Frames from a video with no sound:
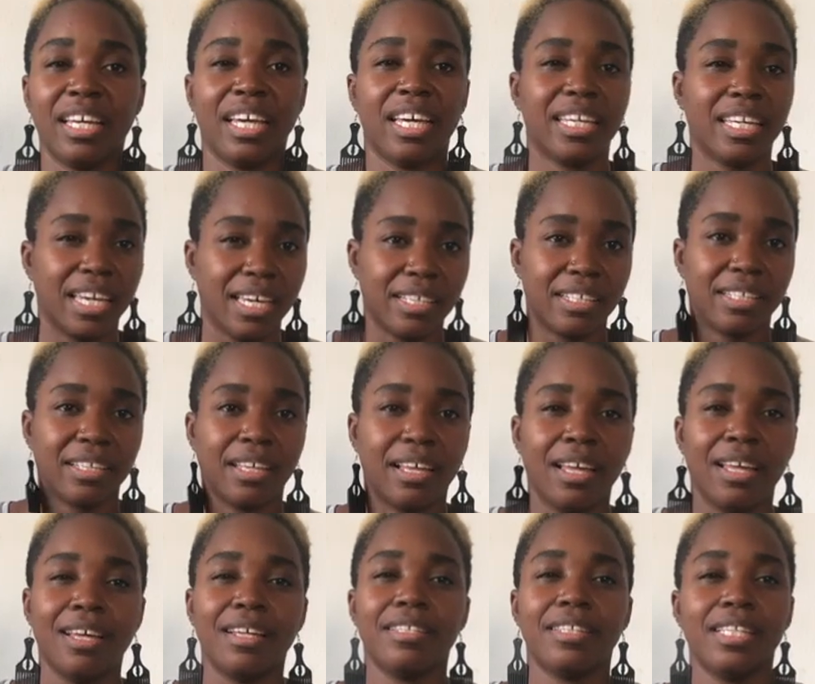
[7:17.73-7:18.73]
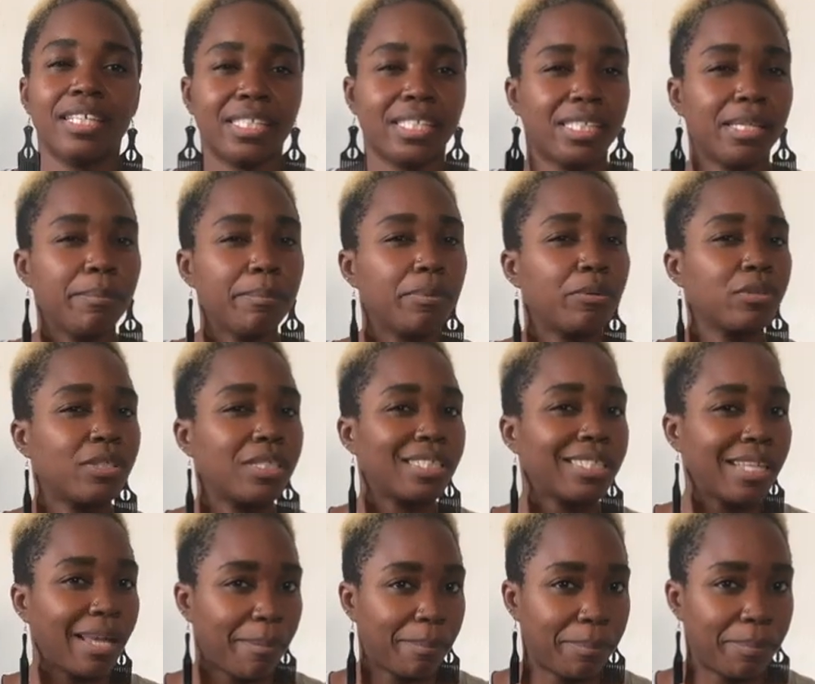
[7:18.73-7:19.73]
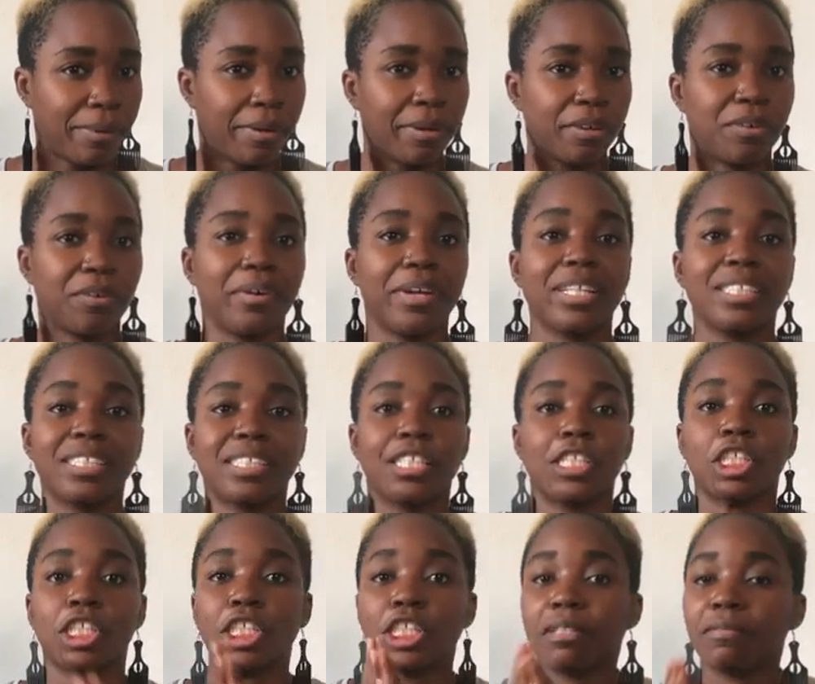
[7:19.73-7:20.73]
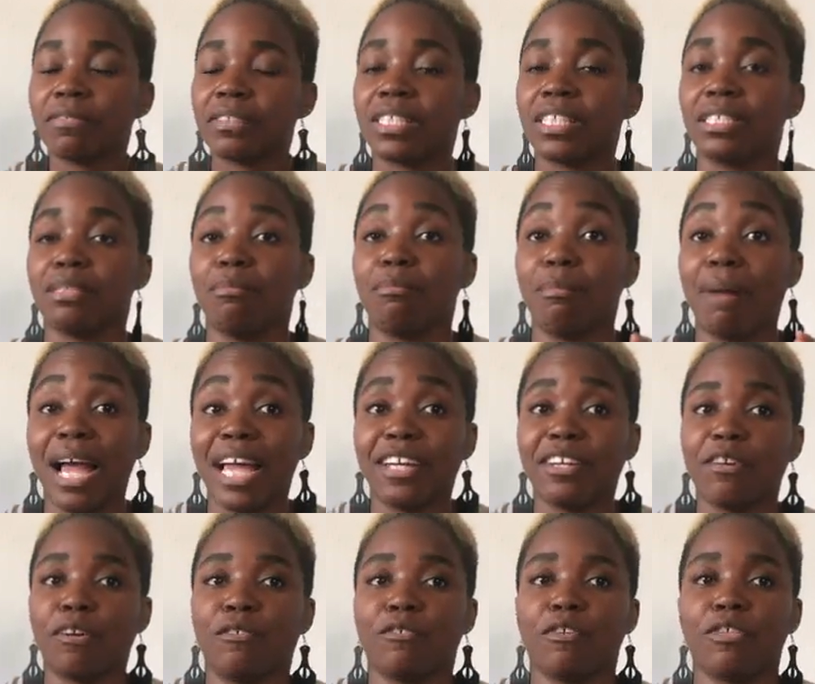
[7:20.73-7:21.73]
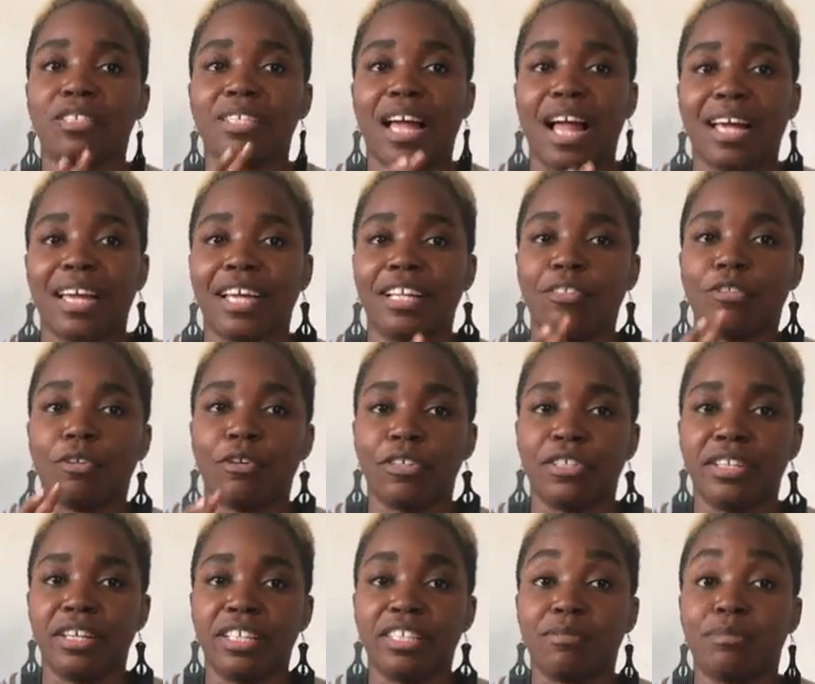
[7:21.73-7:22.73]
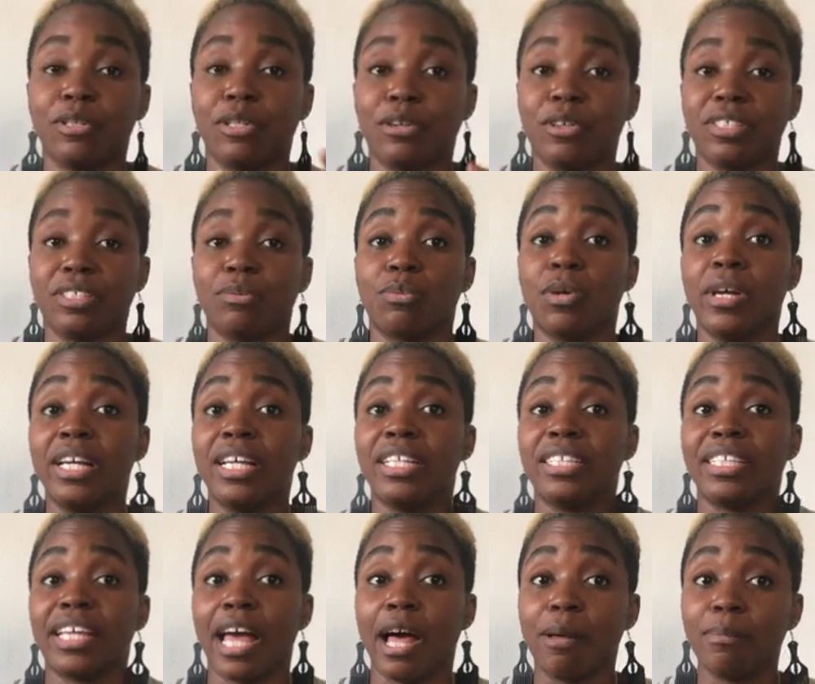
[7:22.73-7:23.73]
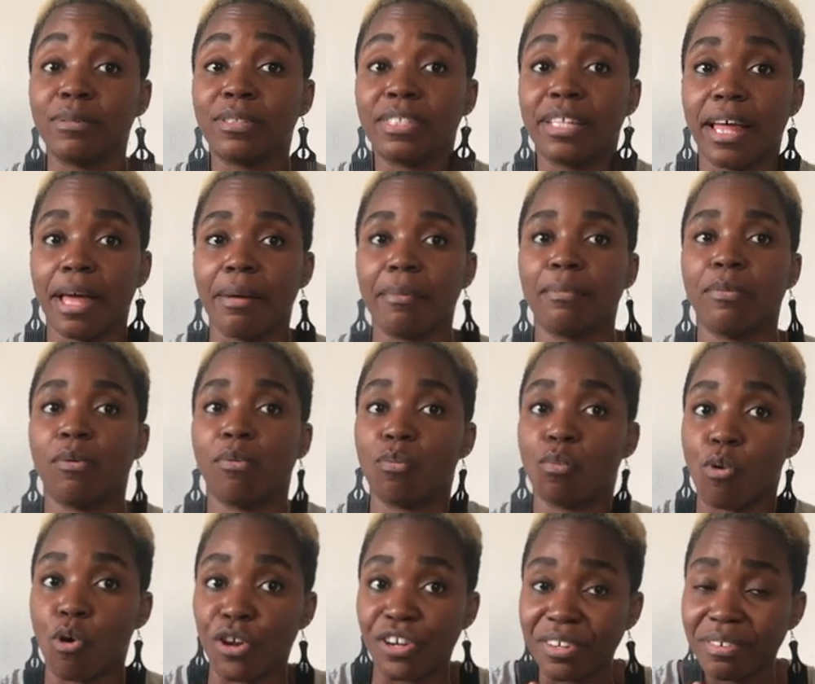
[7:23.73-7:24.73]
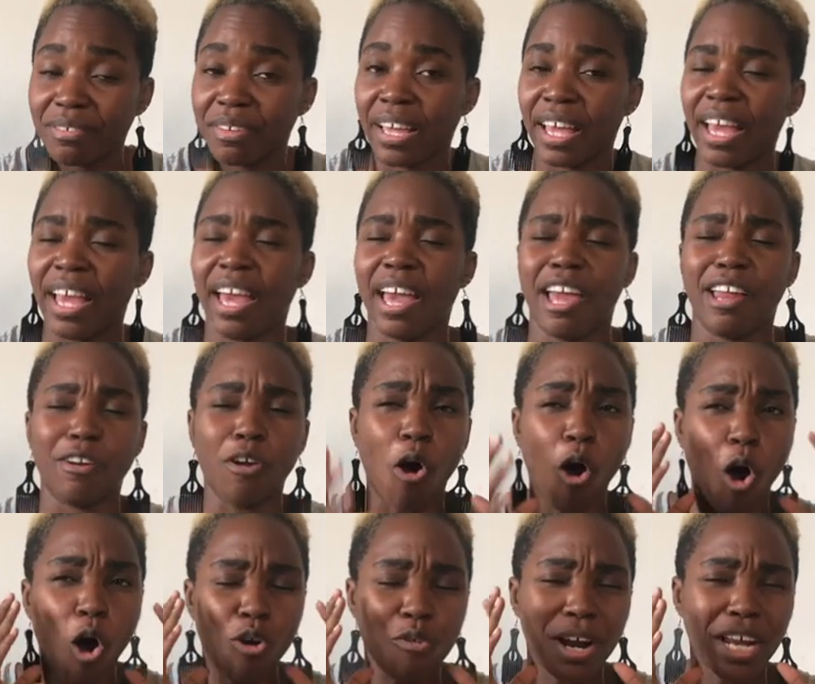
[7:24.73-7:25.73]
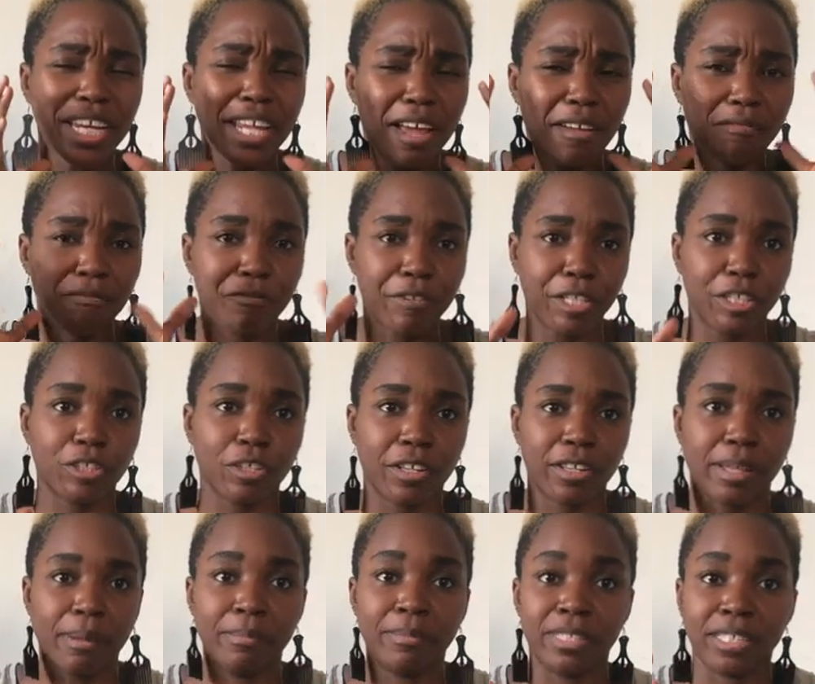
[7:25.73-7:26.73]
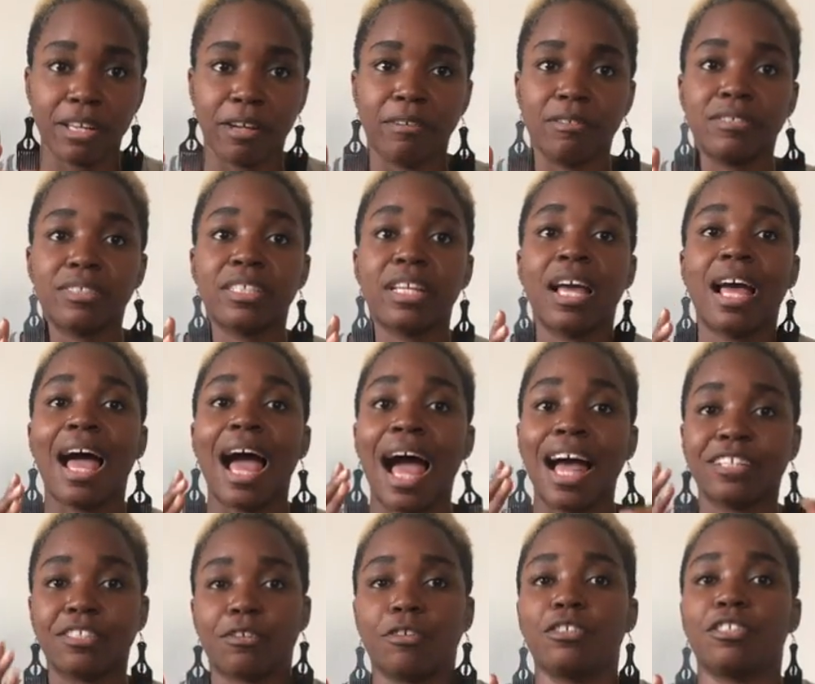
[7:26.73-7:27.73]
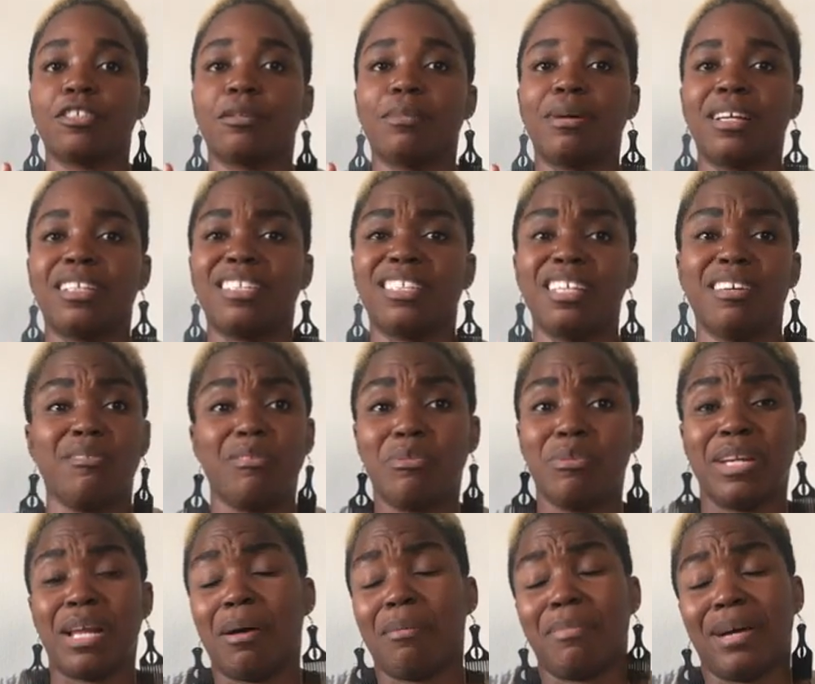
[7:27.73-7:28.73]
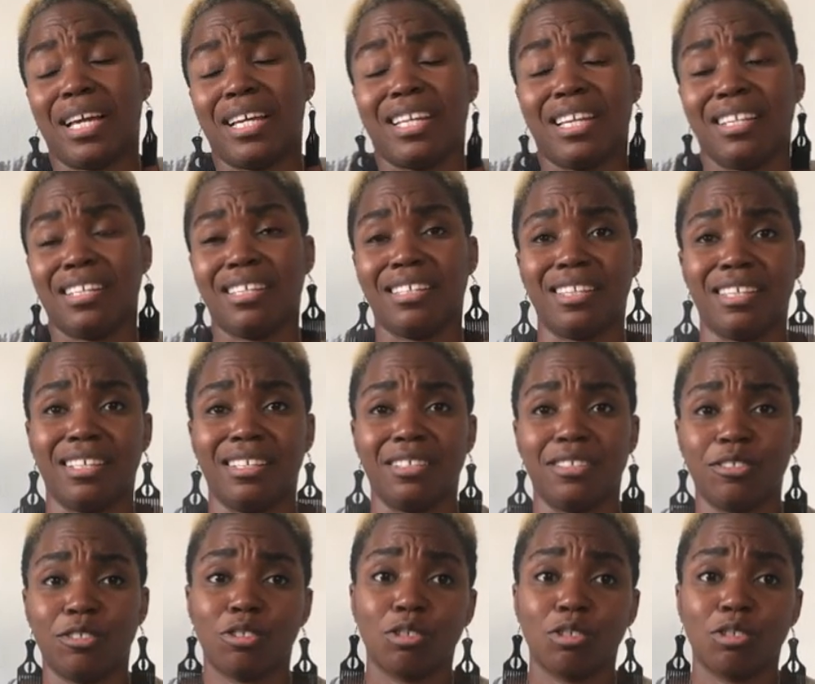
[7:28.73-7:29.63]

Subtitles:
Again, this simple step creates a shift in the mind of your target audience because it helps them, one, and already envision themselves as customers, even without buying anything.